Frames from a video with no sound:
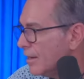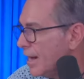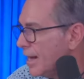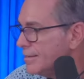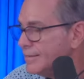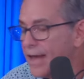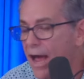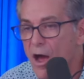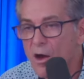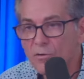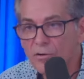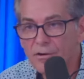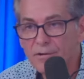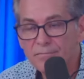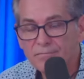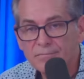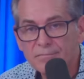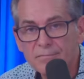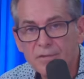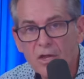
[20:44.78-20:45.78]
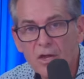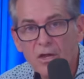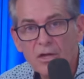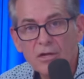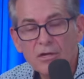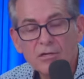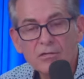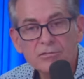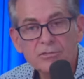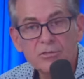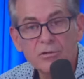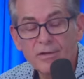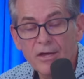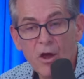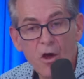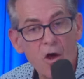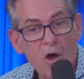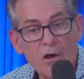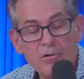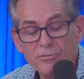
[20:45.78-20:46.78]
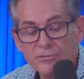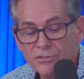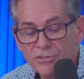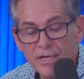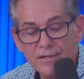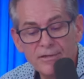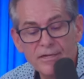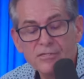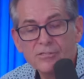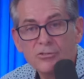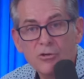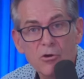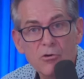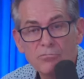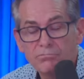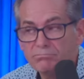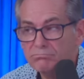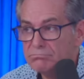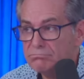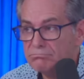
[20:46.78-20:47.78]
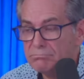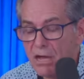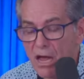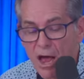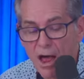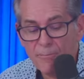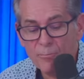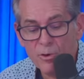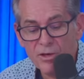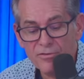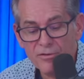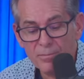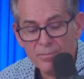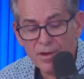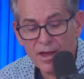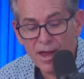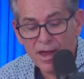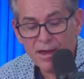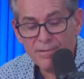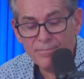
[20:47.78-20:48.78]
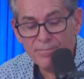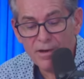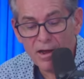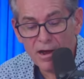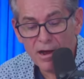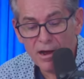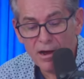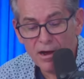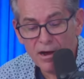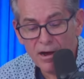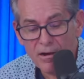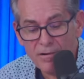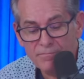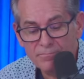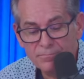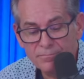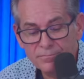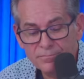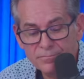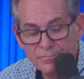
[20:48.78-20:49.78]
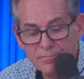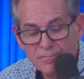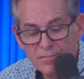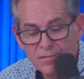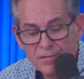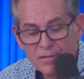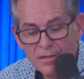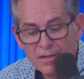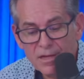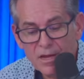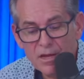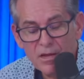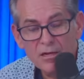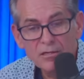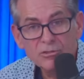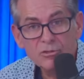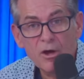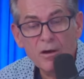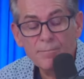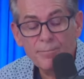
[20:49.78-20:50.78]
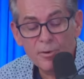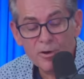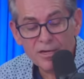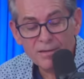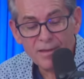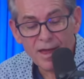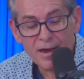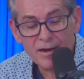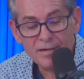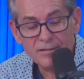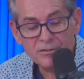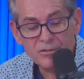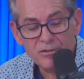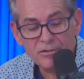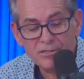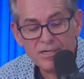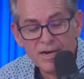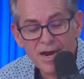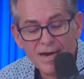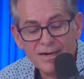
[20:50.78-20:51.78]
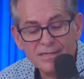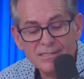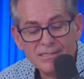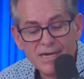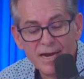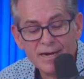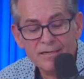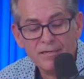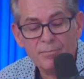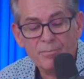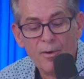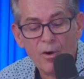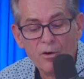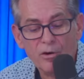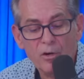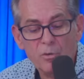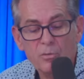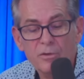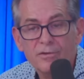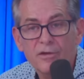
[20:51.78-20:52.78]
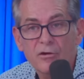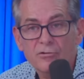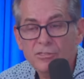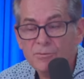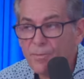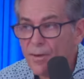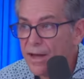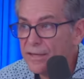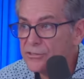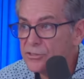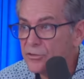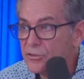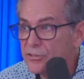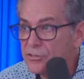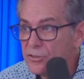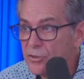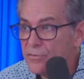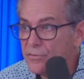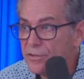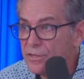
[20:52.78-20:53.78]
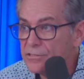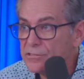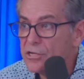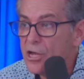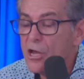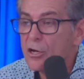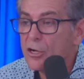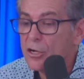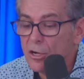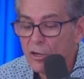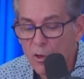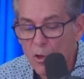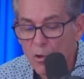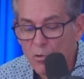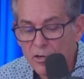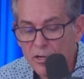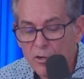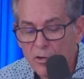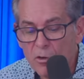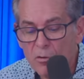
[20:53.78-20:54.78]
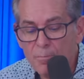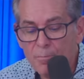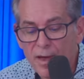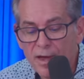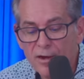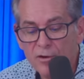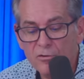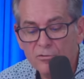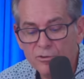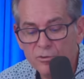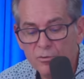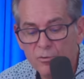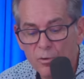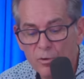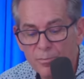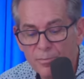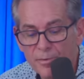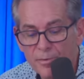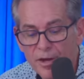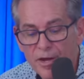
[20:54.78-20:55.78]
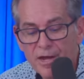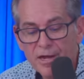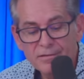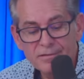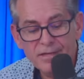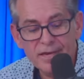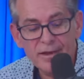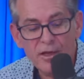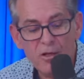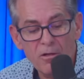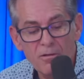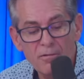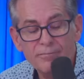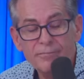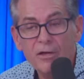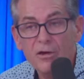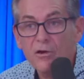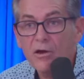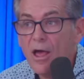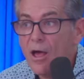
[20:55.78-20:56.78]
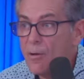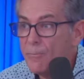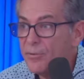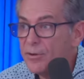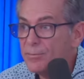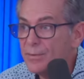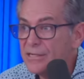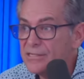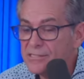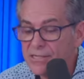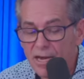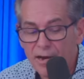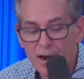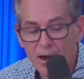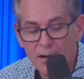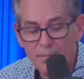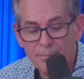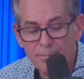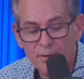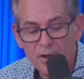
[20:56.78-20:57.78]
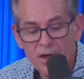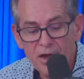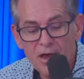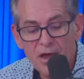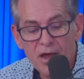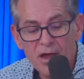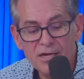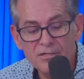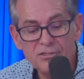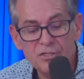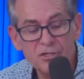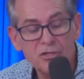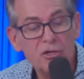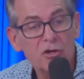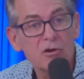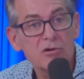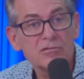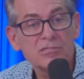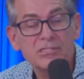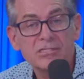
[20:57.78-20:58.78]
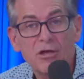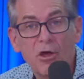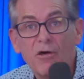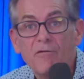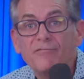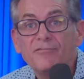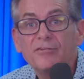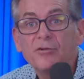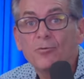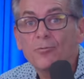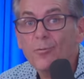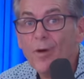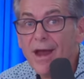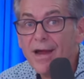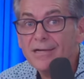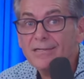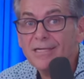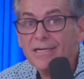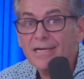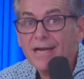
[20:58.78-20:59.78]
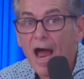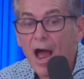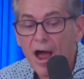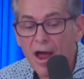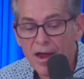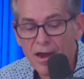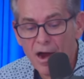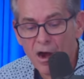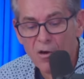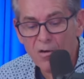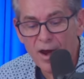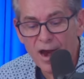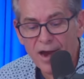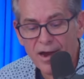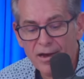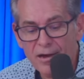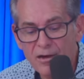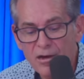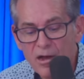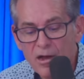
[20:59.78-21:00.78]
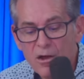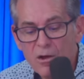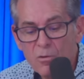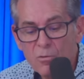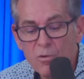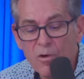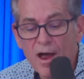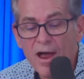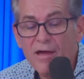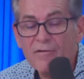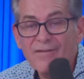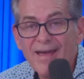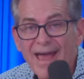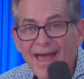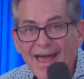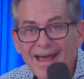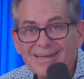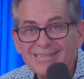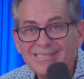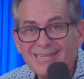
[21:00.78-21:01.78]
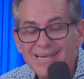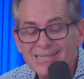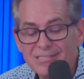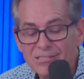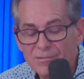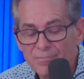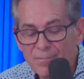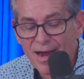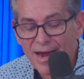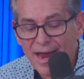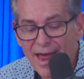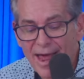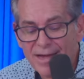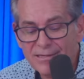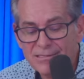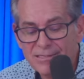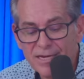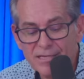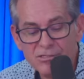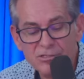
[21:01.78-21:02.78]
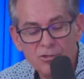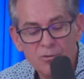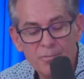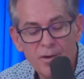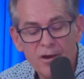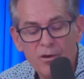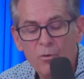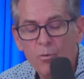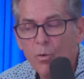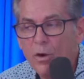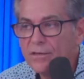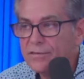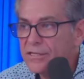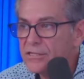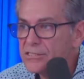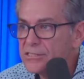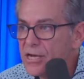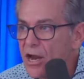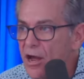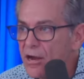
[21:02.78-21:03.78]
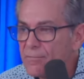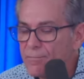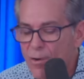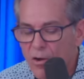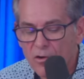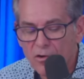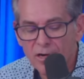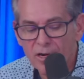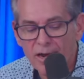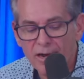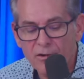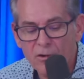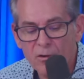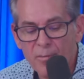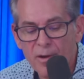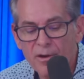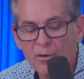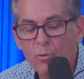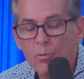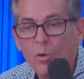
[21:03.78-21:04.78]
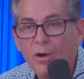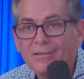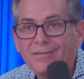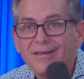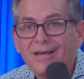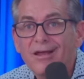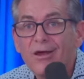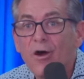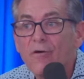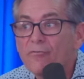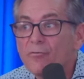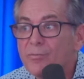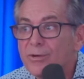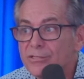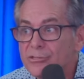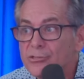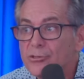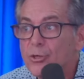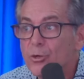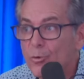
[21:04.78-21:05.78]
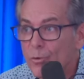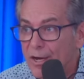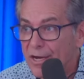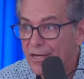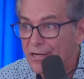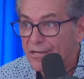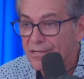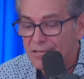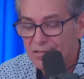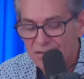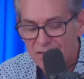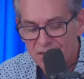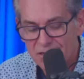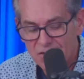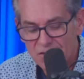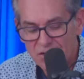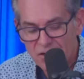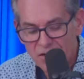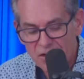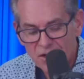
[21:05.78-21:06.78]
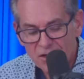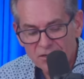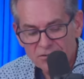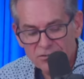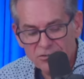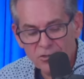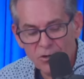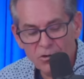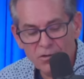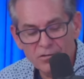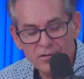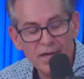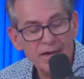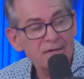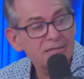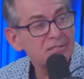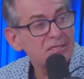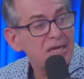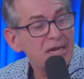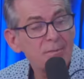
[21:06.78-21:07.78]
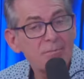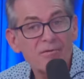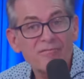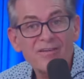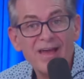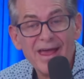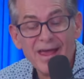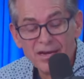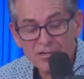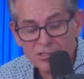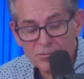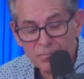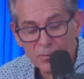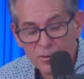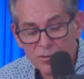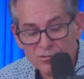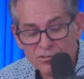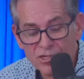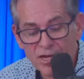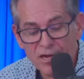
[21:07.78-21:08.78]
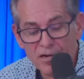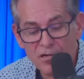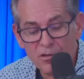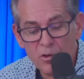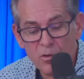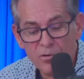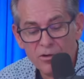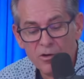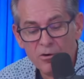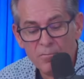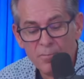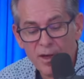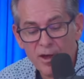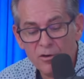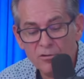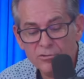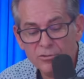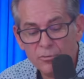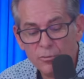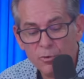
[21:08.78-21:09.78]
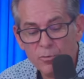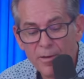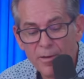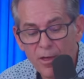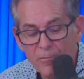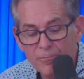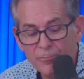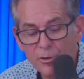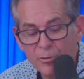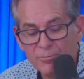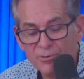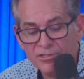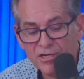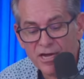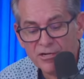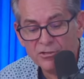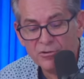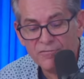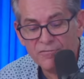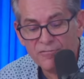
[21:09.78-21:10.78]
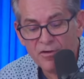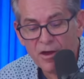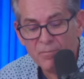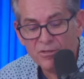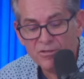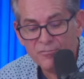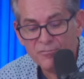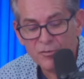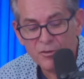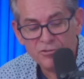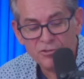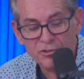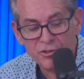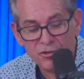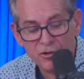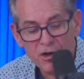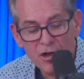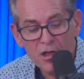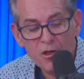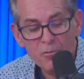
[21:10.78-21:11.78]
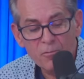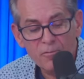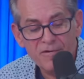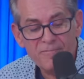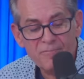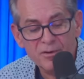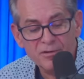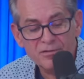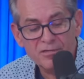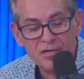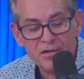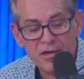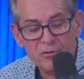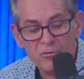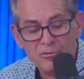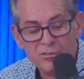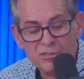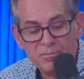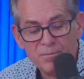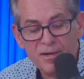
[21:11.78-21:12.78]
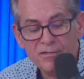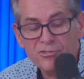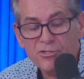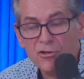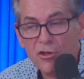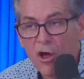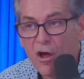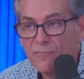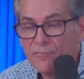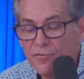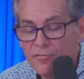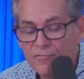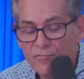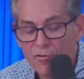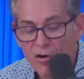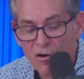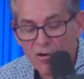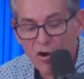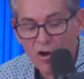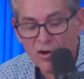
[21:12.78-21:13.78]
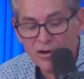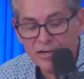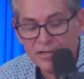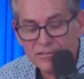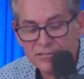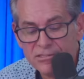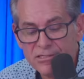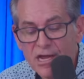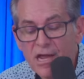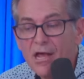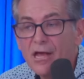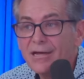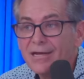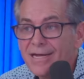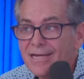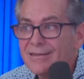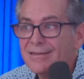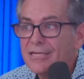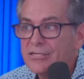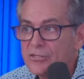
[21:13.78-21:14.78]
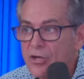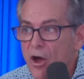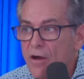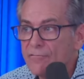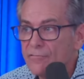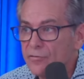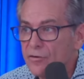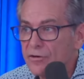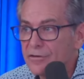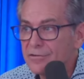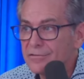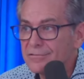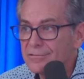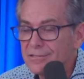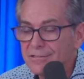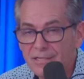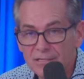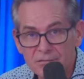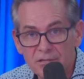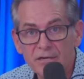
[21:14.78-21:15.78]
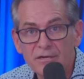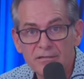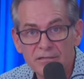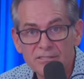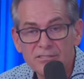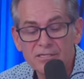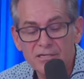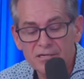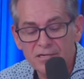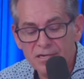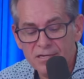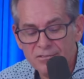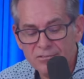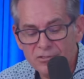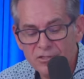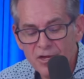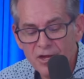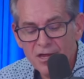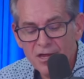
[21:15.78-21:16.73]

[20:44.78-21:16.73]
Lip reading: Dowd. So they all said this, so I'm with them. And so I'm putting that into this. And I decided to partner with our sponsor to do this, Colonial Metals Group. They're helping me set up a secure self-directed IRA where I have access to assets no matter what the stock market and no matter what the government's doing. So let a team of experts at Colonial Metals Group help you protect your family's future. We've put together a special offer for our audience. Get this offer. Listen to this.